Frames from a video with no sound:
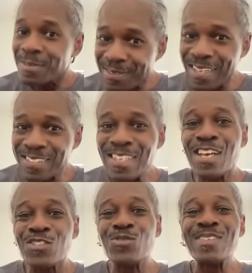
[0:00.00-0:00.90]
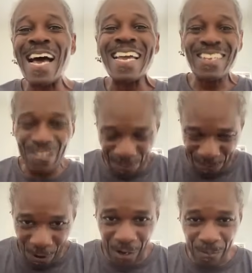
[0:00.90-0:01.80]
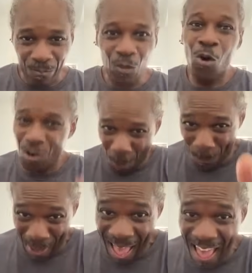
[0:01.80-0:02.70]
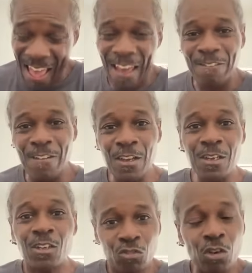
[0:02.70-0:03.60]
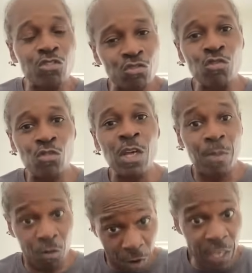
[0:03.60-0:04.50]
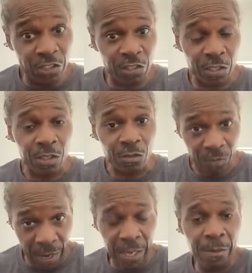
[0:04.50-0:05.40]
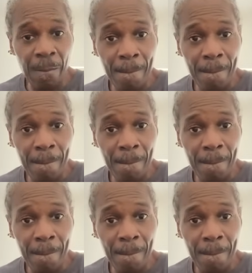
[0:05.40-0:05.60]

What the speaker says: this united front on a path towards true liberation, right?